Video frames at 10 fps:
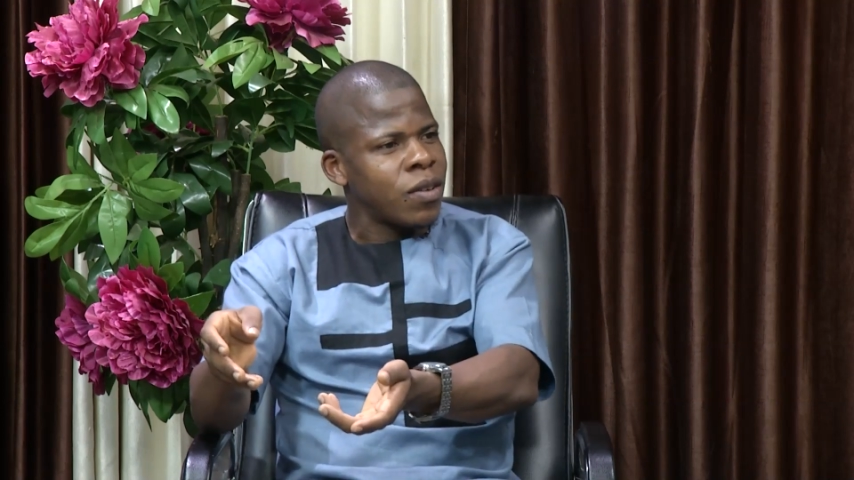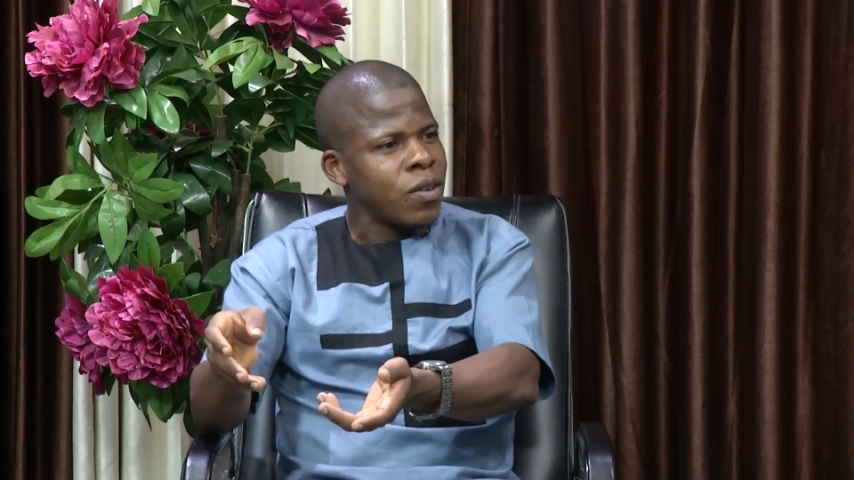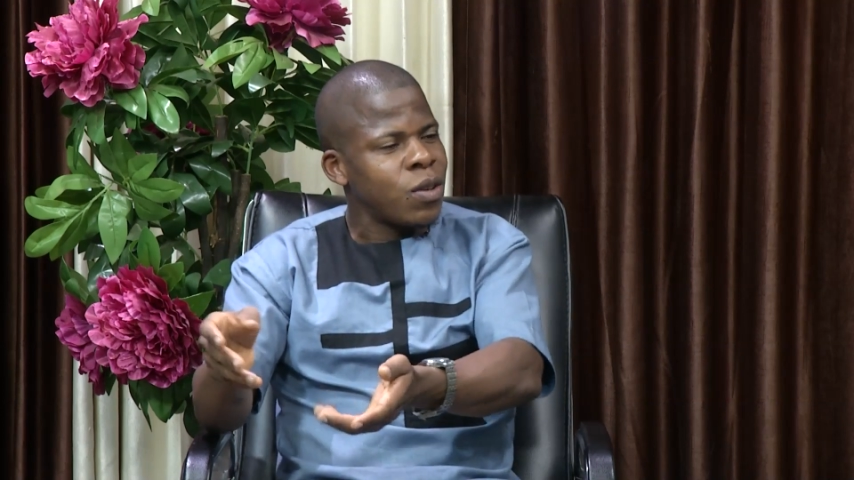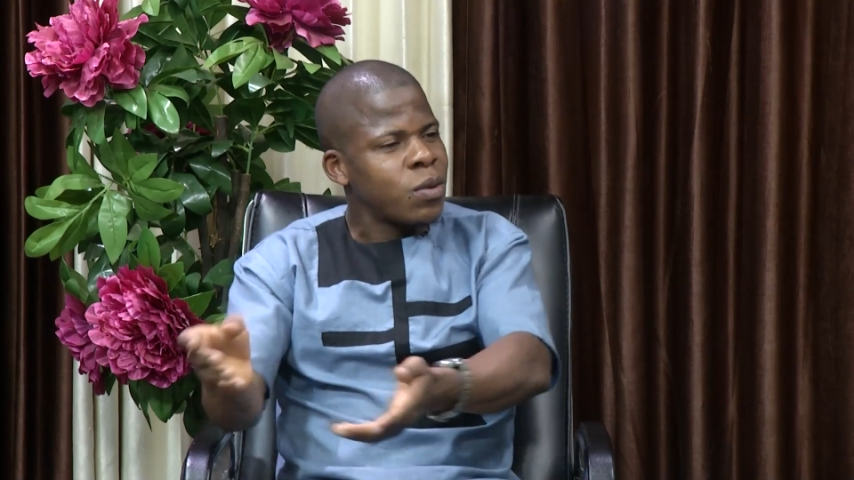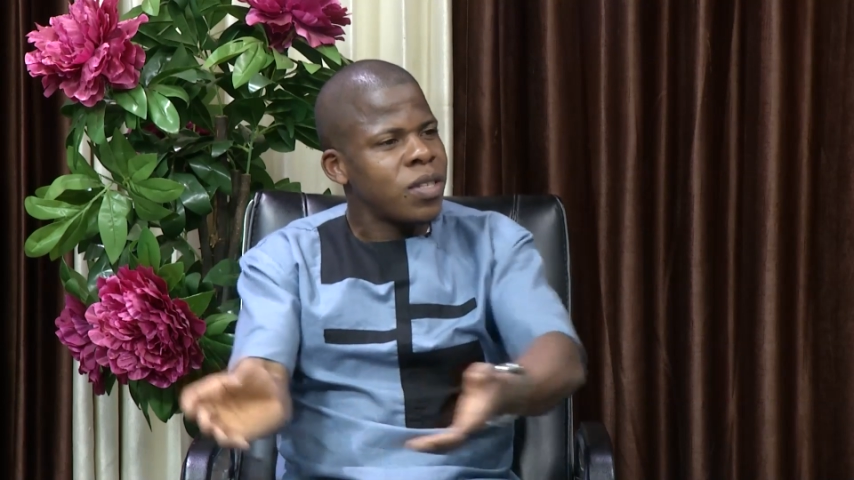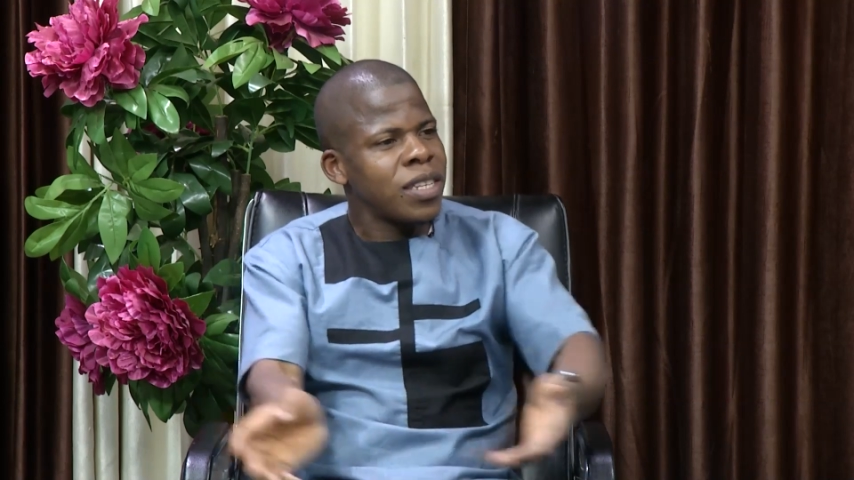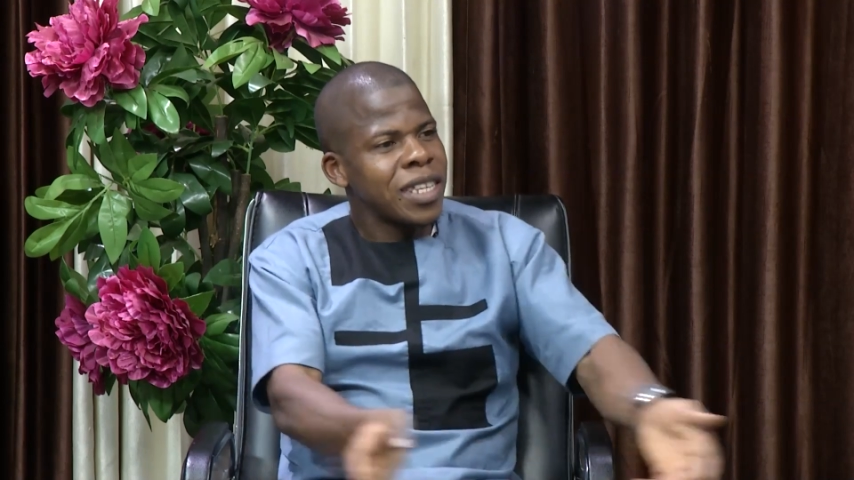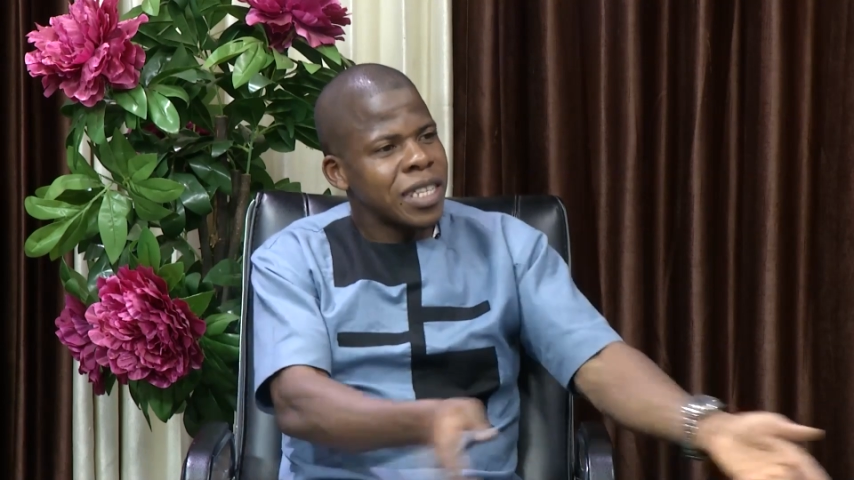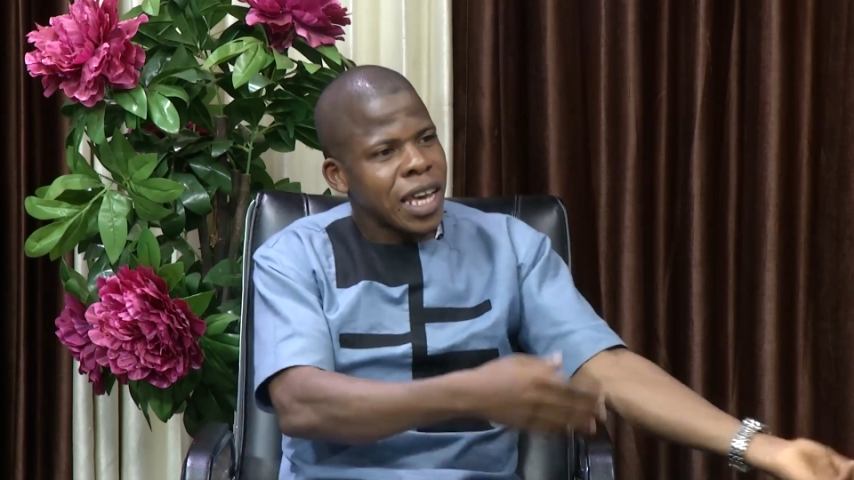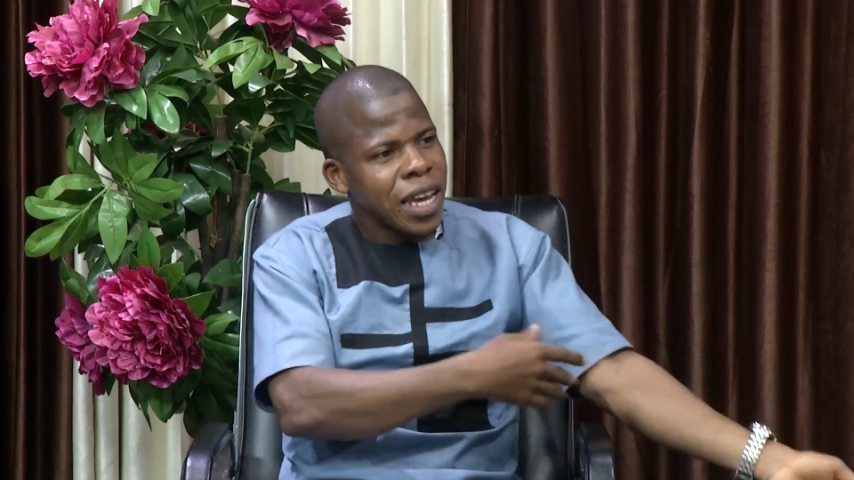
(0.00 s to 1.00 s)
you will see the
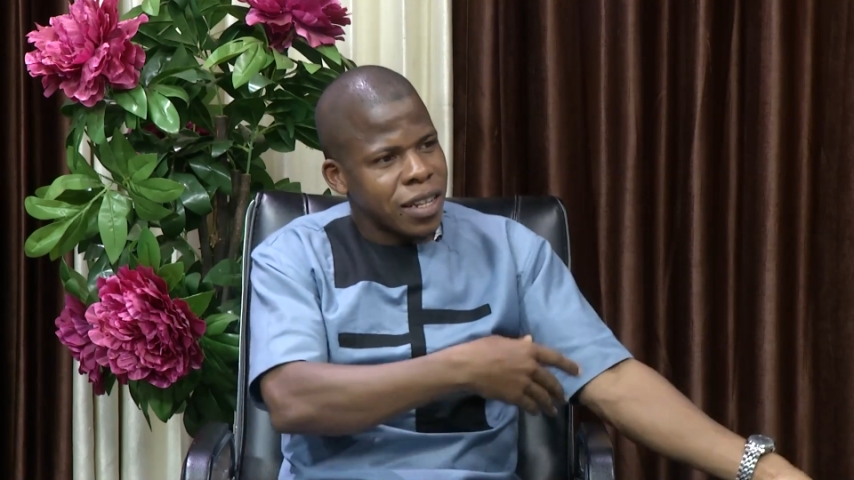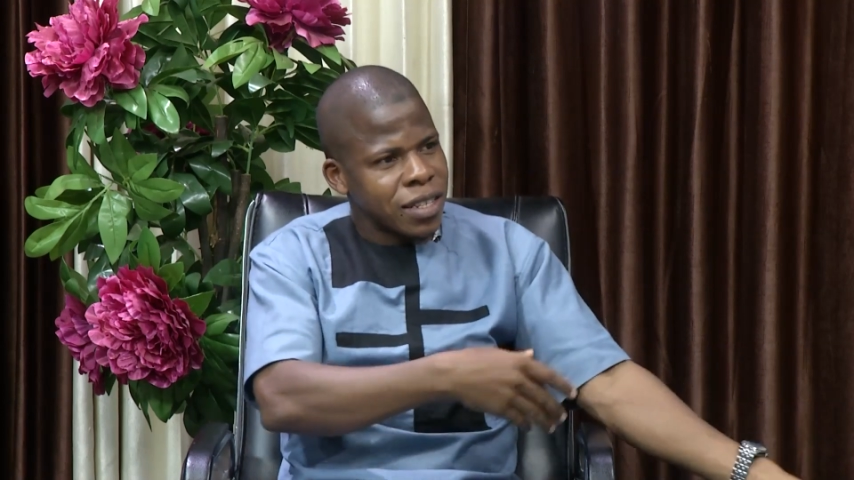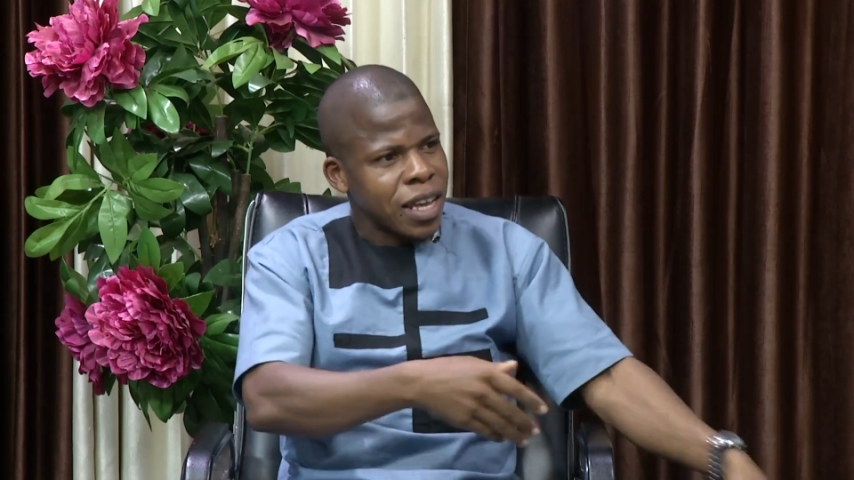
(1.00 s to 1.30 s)
signs